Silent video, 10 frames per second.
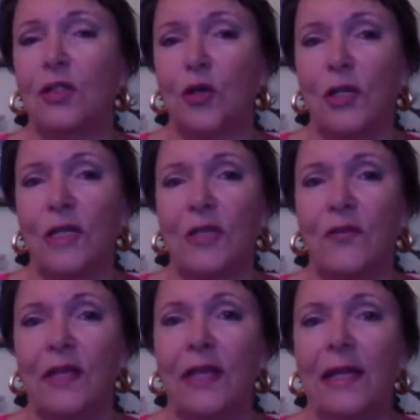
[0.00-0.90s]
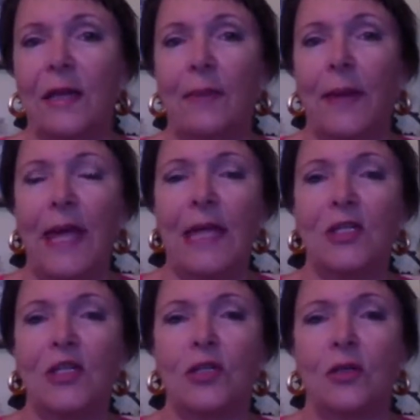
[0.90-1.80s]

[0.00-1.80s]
join us on the healing page,